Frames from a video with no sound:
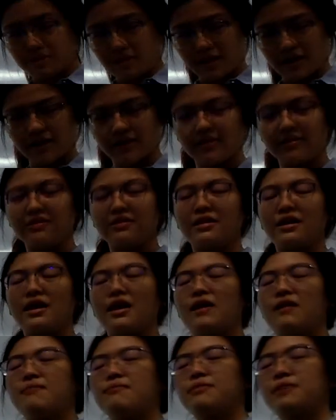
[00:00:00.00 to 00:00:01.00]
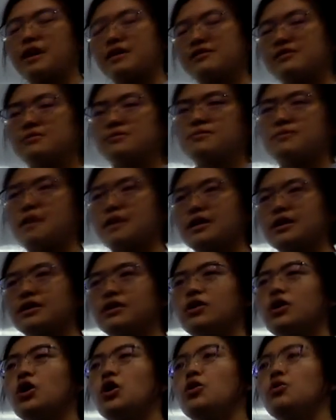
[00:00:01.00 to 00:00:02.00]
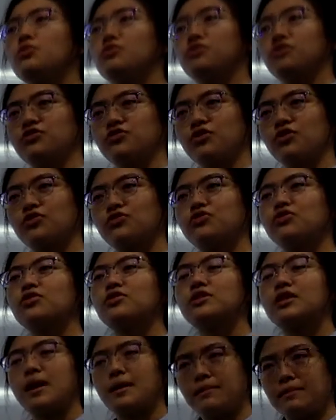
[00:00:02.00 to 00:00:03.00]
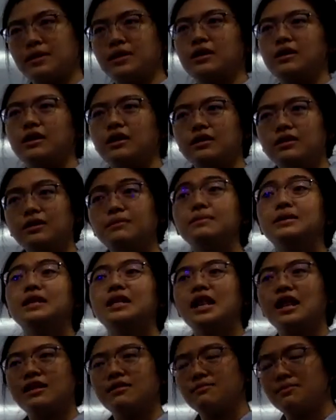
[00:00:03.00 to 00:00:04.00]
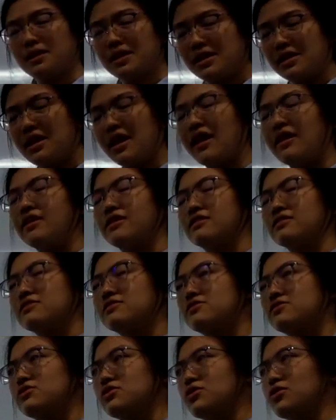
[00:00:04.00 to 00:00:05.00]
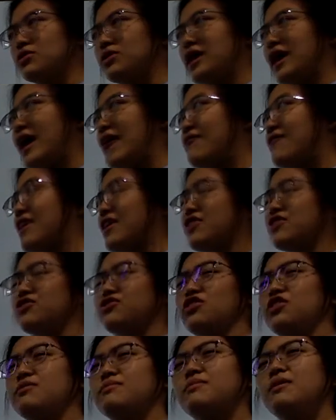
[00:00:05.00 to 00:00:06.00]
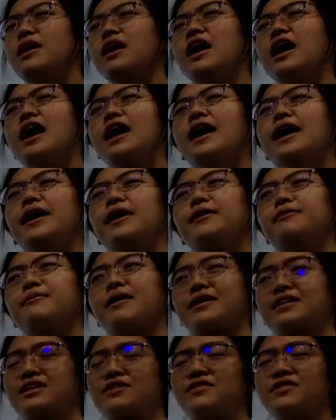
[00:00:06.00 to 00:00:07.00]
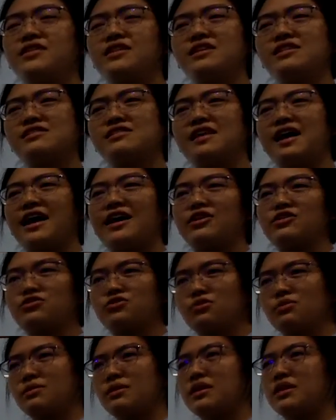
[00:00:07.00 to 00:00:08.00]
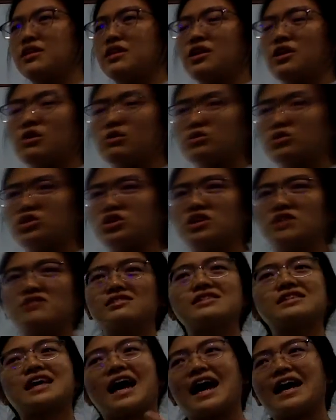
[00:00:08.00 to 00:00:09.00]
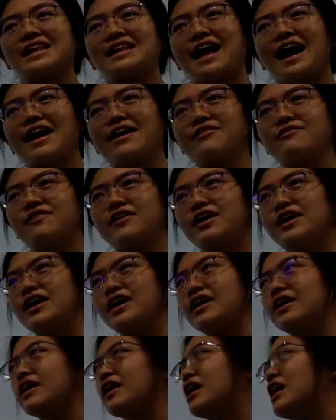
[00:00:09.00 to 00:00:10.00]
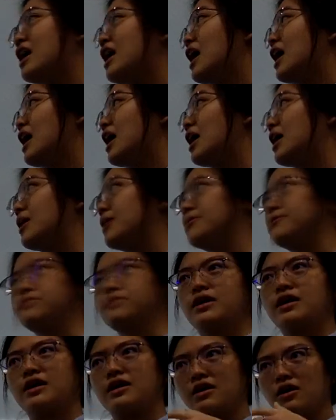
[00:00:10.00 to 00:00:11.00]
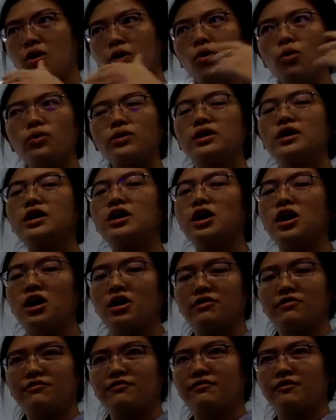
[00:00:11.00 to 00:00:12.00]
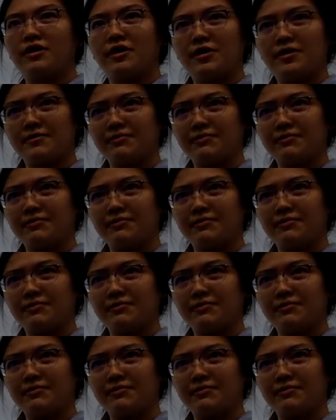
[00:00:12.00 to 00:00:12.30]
targeted their customer market, which is also their the millennials. So they have extreme activities like swimming in the ocean, skydiving, a whole year of